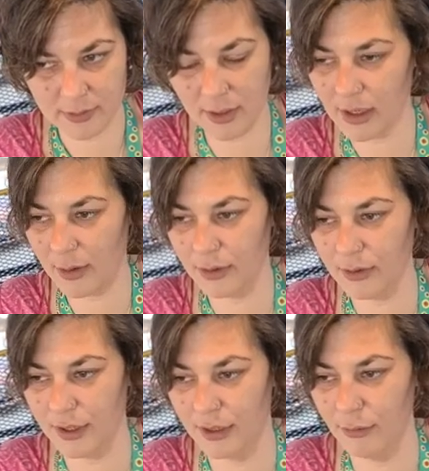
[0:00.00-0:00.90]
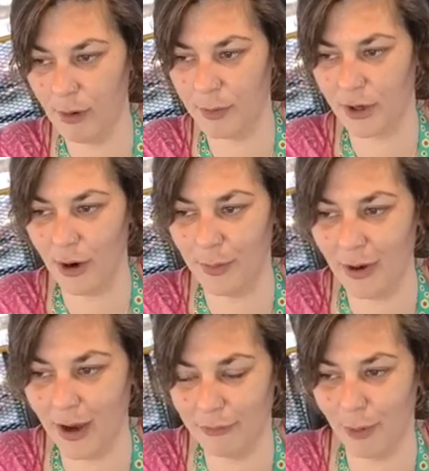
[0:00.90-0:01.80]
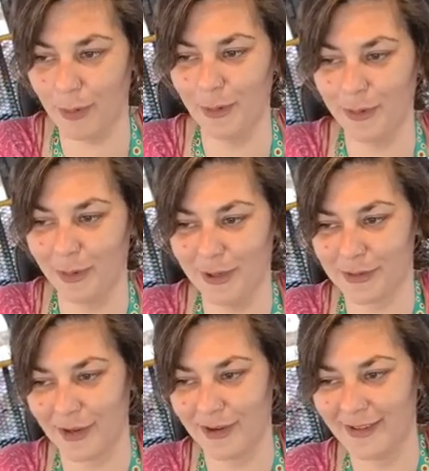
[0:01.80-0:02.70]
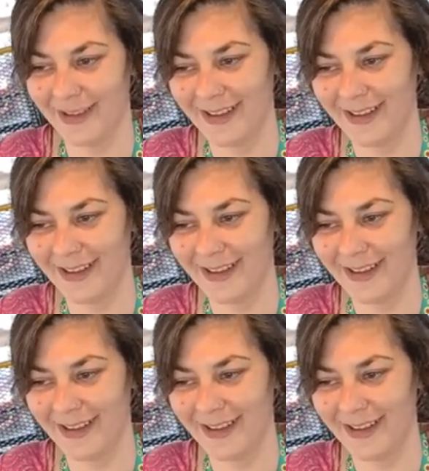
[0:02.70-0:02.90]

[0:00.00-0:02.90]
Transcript: Don't know how you think you rob a car, but I rob all my wheels on.